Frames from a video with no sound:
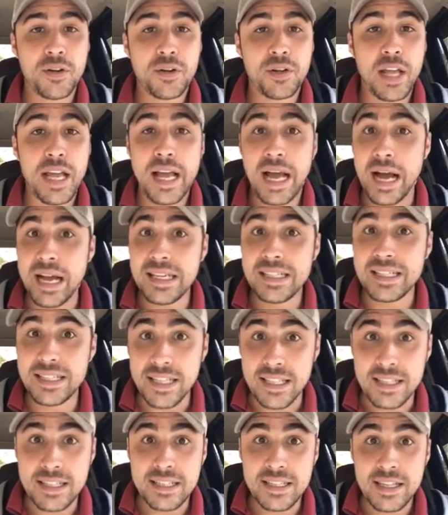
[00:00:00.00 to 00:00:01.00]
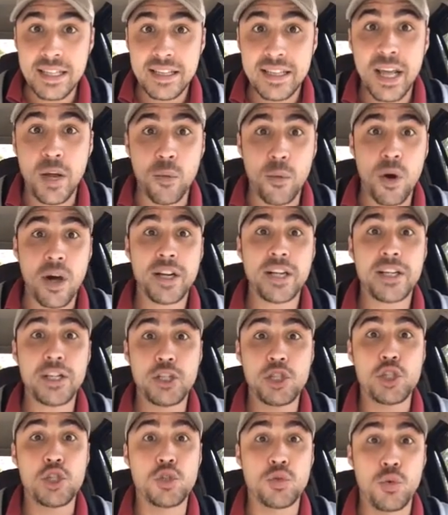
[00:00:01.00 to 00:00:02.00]
like ISIS that want to
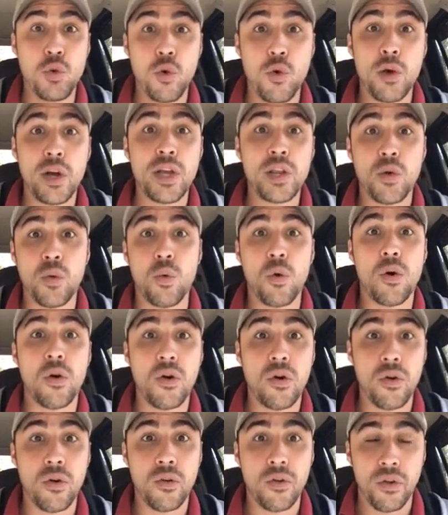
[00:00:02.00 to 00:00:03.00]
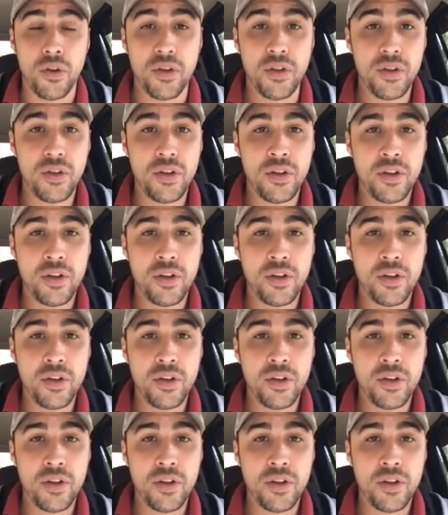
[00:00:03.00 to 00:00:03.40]
destroy the world.